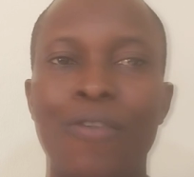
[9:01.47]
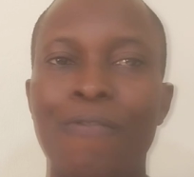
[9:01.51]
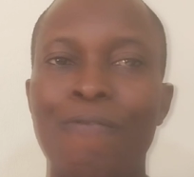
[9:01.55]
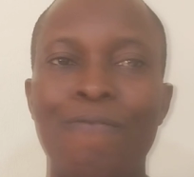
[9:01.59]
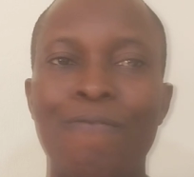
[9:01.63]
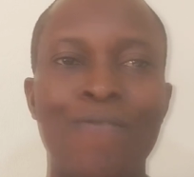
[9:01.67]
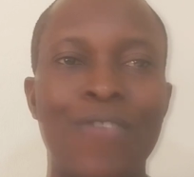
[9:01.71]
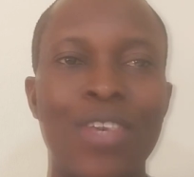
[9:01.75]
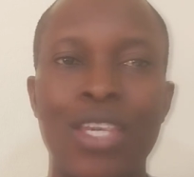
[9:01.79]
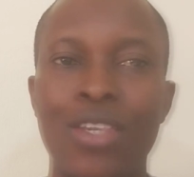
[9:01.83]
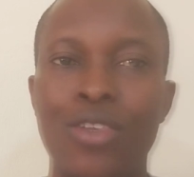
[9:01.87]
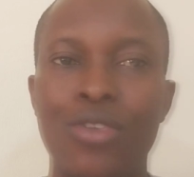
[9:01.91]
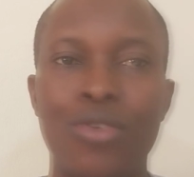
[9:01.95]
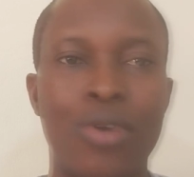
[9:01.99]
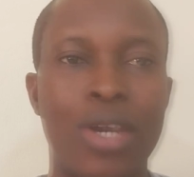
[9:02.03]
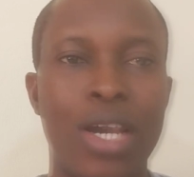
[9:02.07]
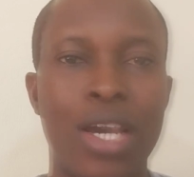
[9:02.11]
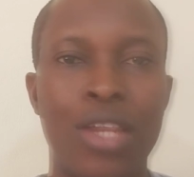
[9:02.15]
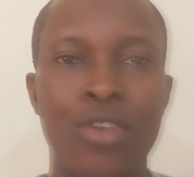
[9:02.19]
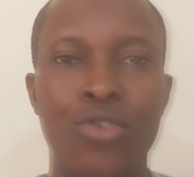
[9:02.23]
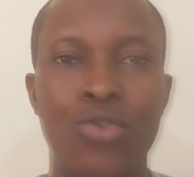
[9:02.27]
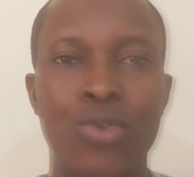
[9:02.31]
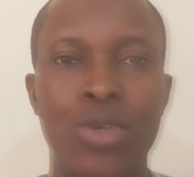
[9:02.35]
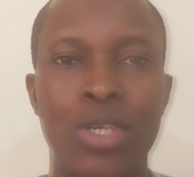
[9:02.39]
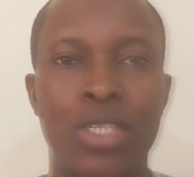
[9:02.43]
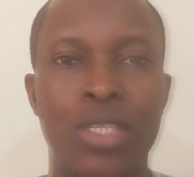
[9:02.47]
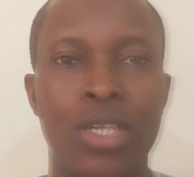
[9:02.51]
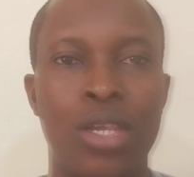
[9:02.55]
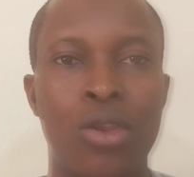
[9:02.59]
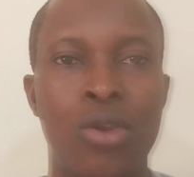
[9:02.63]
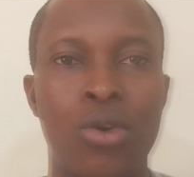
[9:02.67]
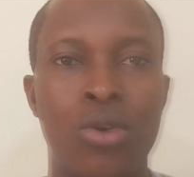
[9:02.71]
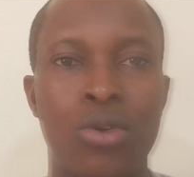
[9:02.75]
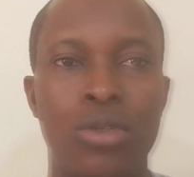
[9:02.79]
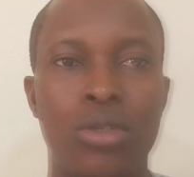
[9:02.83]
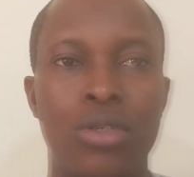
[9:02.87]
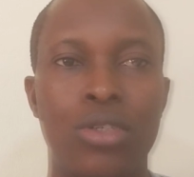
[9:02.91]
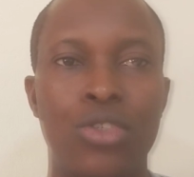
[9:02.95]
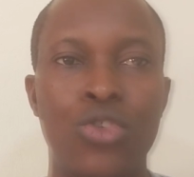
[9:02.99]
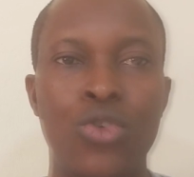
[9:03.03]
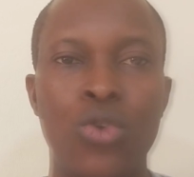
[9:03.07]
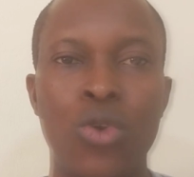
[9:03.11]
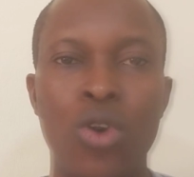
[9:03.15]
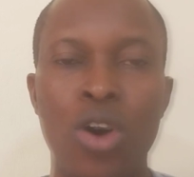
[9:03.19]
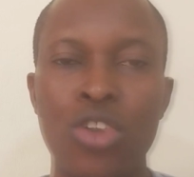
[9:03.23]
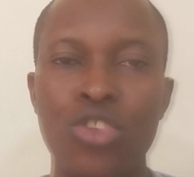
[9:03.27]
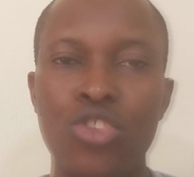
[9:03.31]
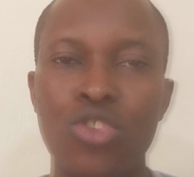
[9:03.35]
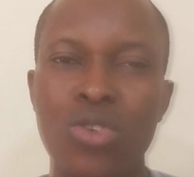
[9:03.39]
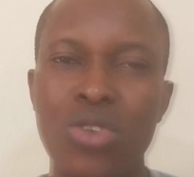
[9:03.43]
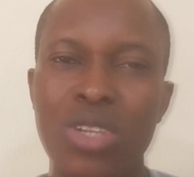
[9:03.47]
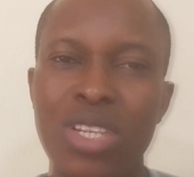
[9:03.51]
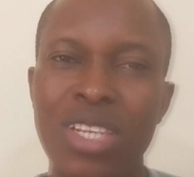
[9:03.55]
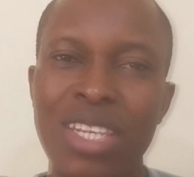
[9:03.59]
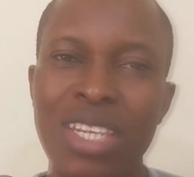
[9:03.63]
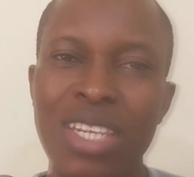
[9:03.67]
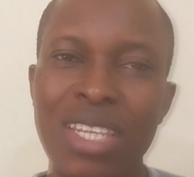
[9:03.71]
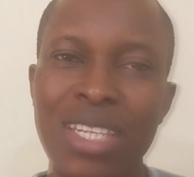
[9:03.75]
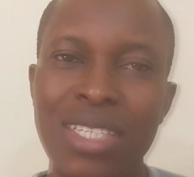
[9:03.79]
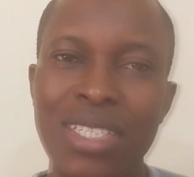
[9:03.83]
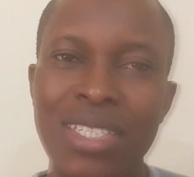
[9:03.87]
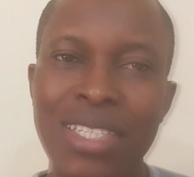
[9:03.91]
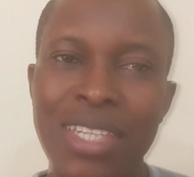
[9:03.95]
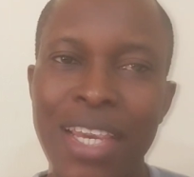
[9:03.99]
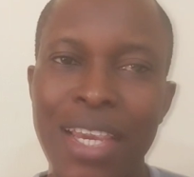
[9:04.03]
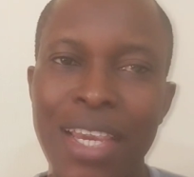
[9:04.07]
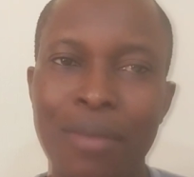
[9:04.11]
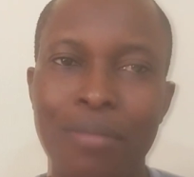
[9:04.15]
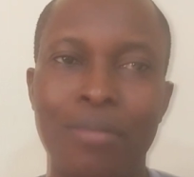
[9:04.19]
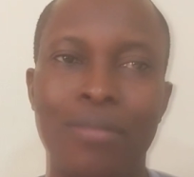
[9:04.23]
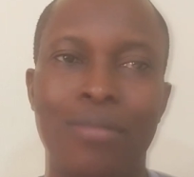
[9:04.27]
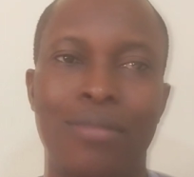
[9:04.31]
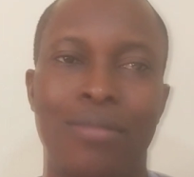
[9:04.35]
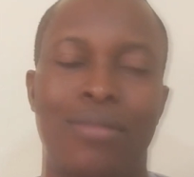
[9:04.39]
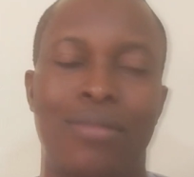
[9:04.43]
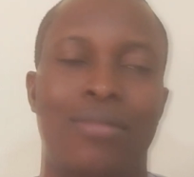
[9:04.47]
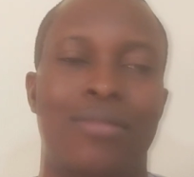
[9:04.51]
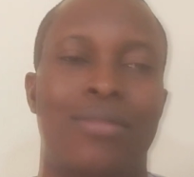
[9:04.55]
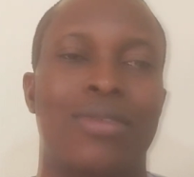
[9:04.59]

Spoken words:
don't think you can do it alone. You also need them.